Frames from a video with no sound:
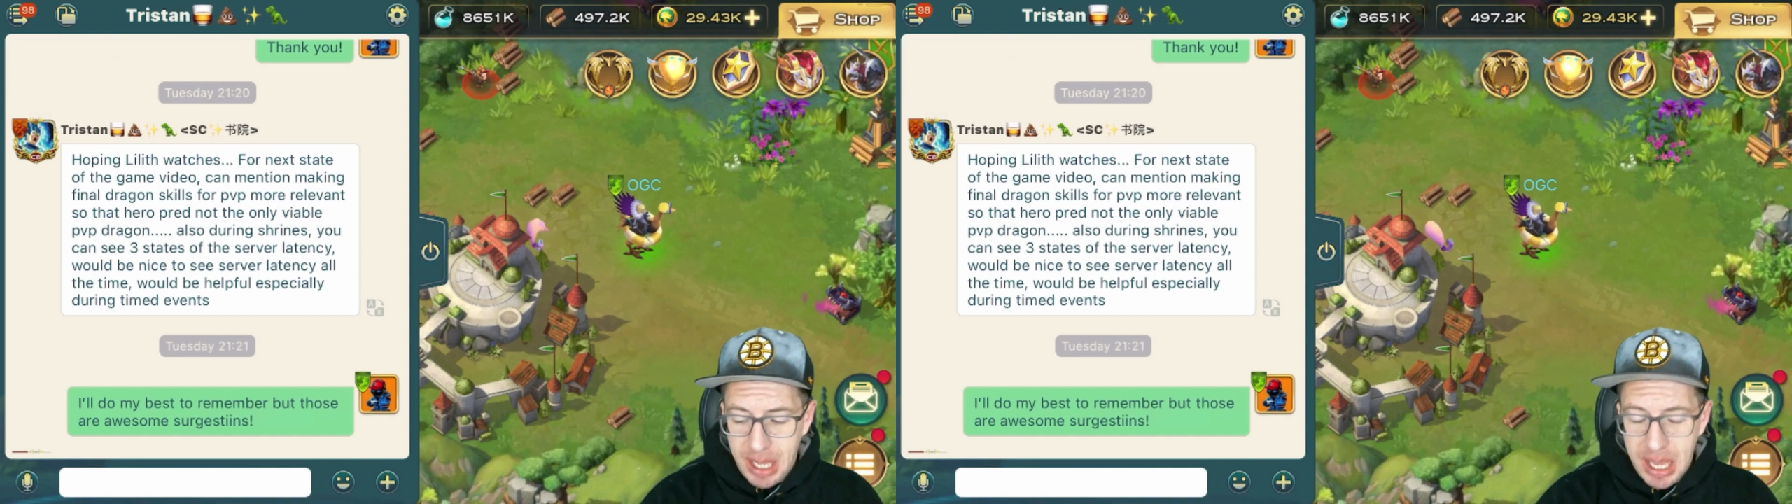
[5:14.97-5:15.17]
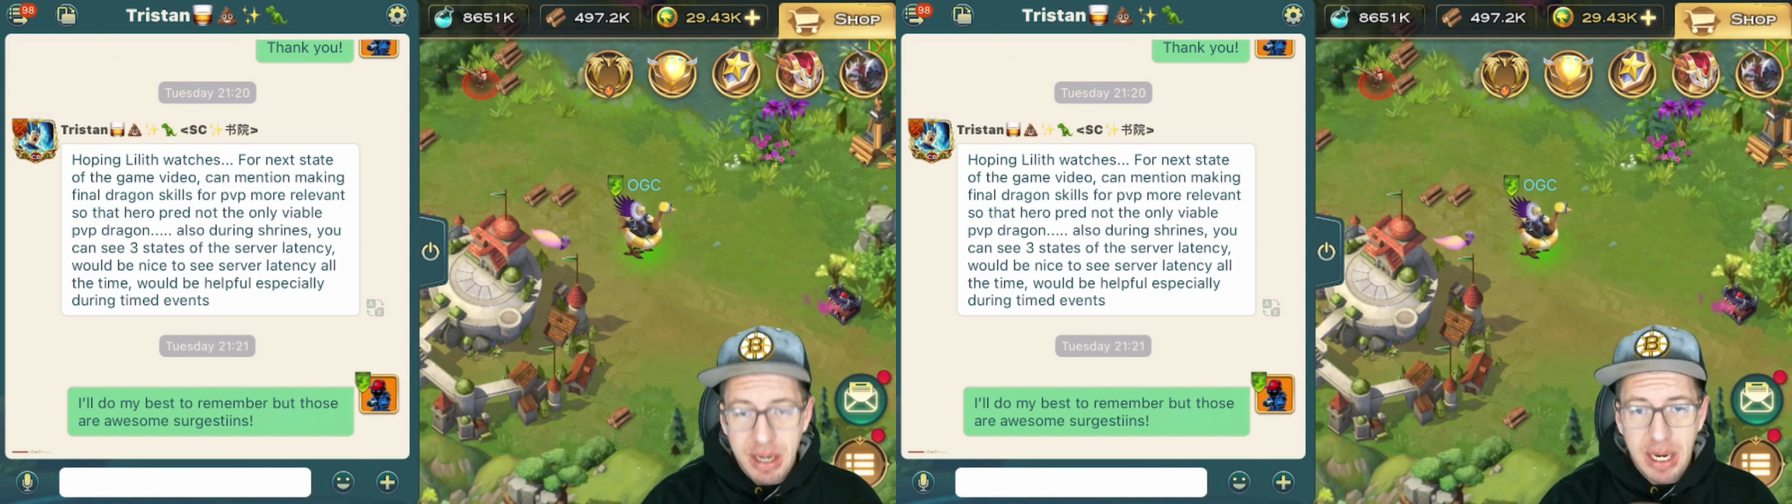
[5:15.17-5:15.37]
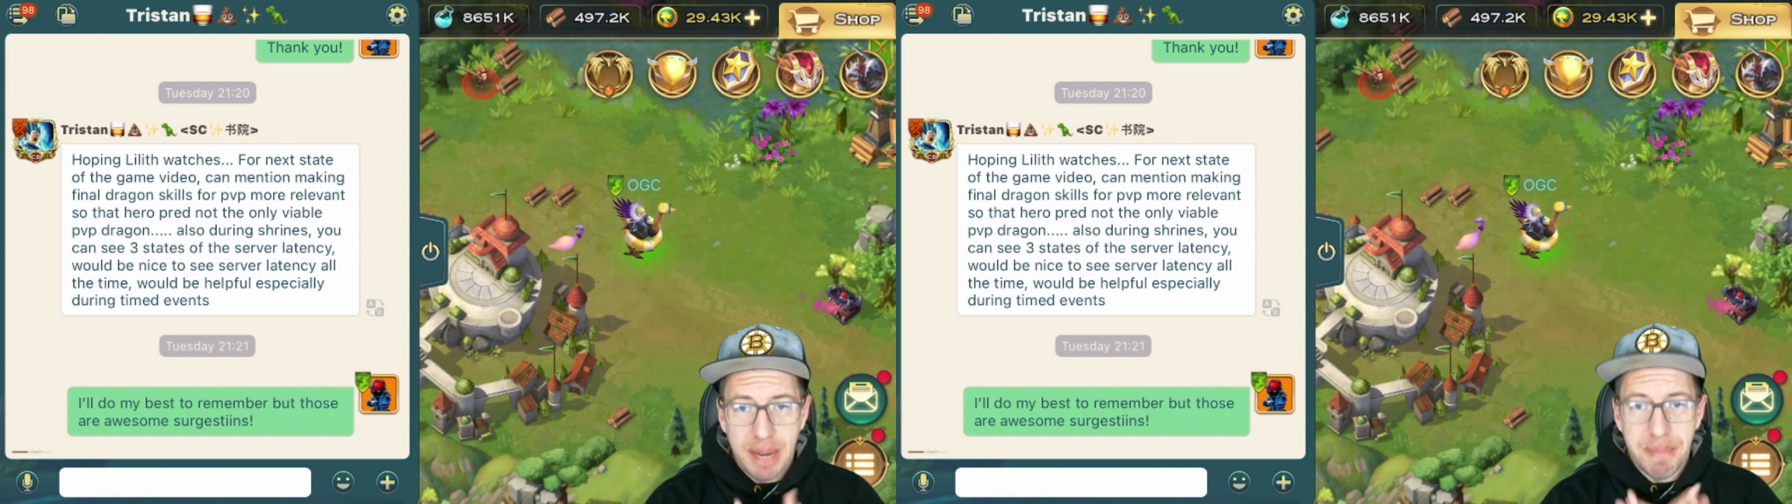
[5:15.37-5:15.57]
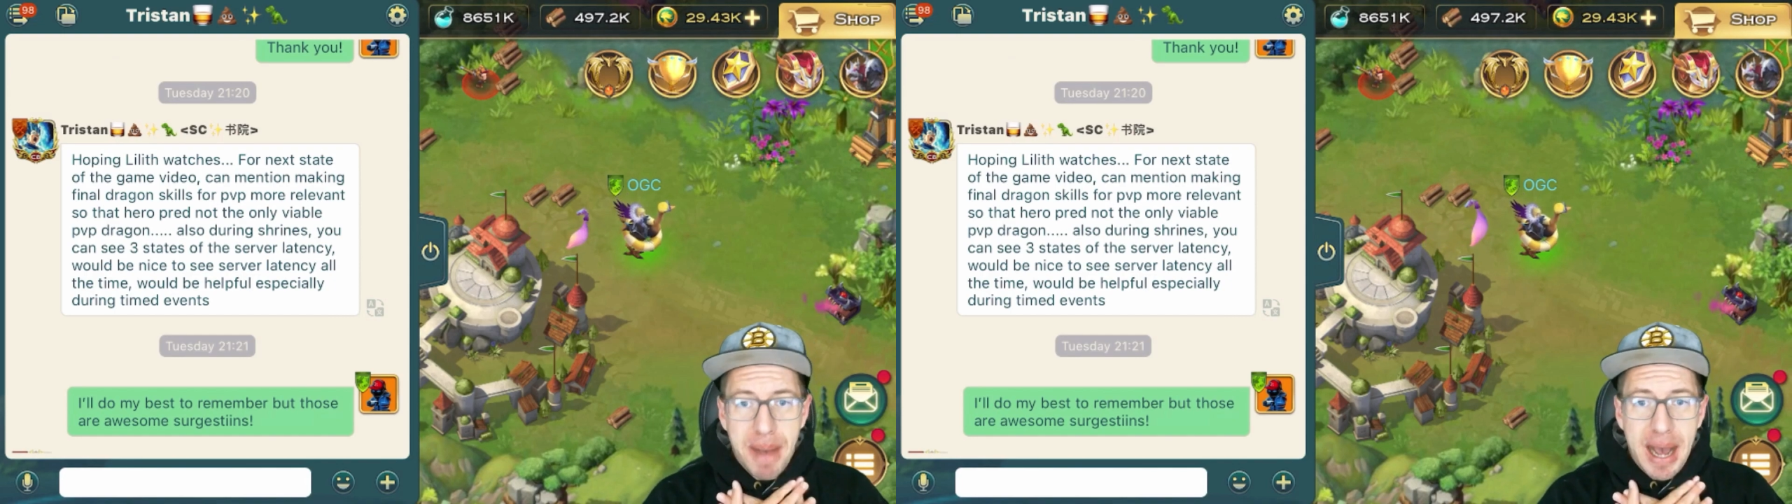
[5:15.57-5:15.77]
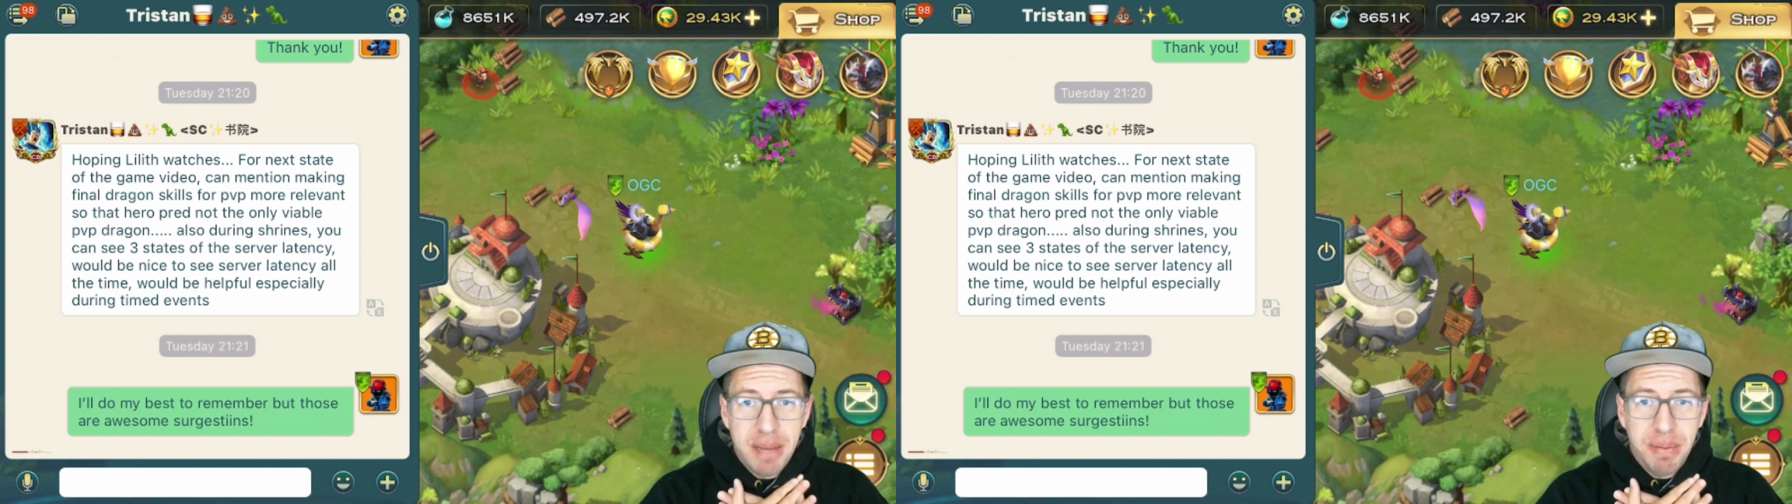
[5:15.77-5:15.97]
in
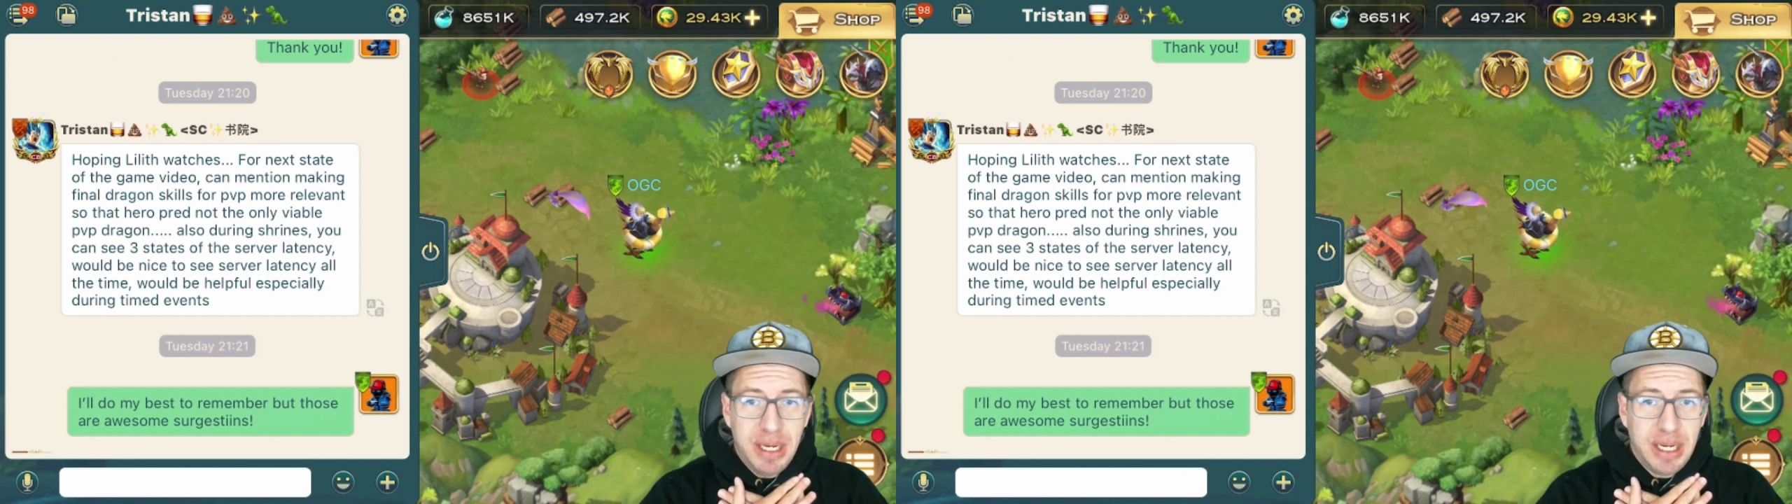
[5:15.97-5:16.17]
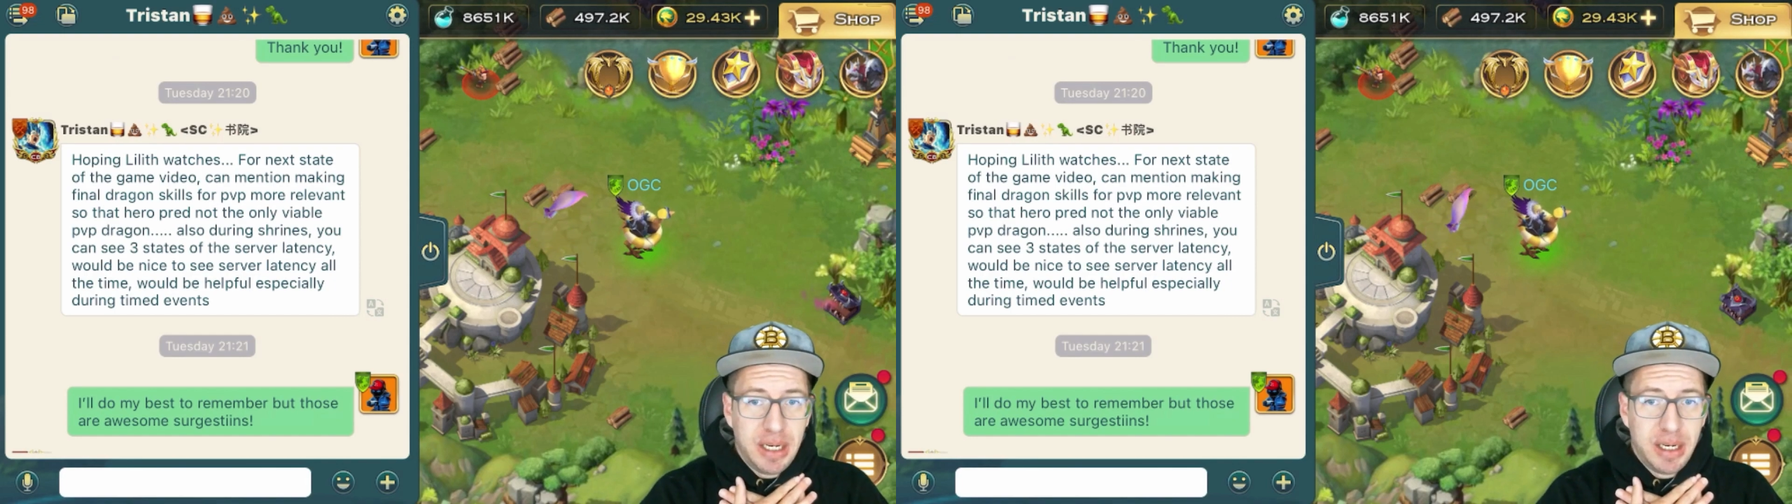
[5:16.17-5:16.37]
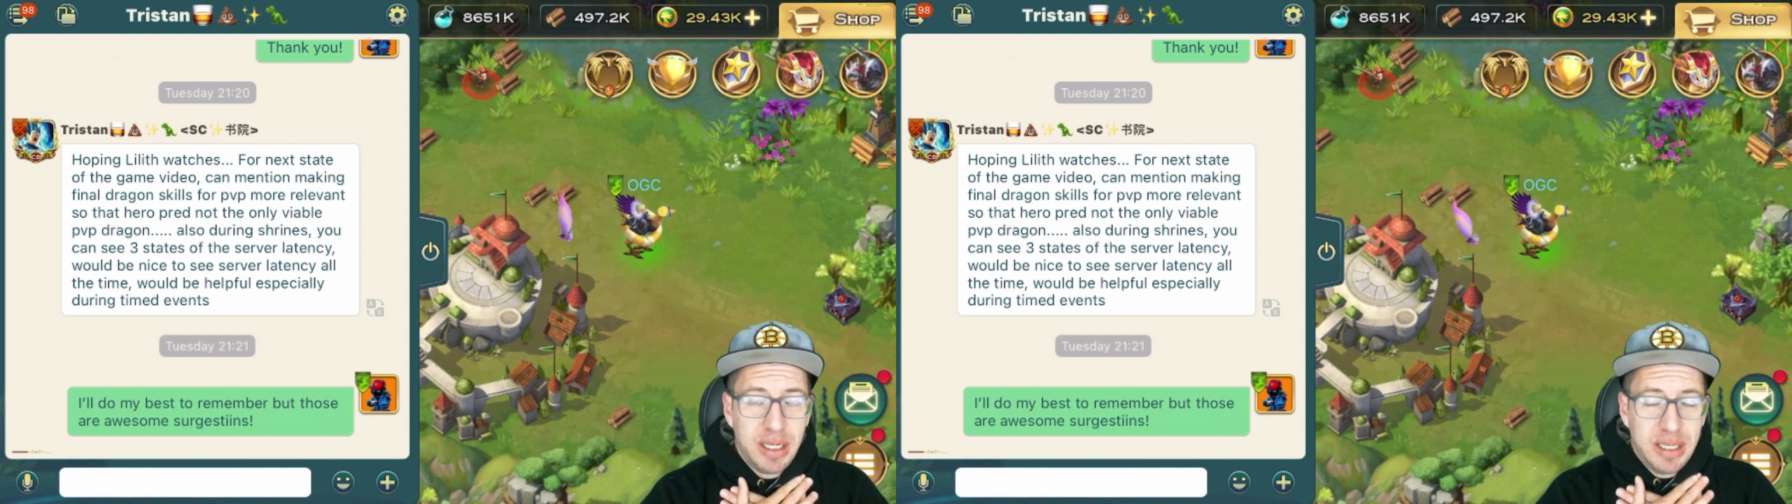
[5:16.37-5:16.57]
my opinion,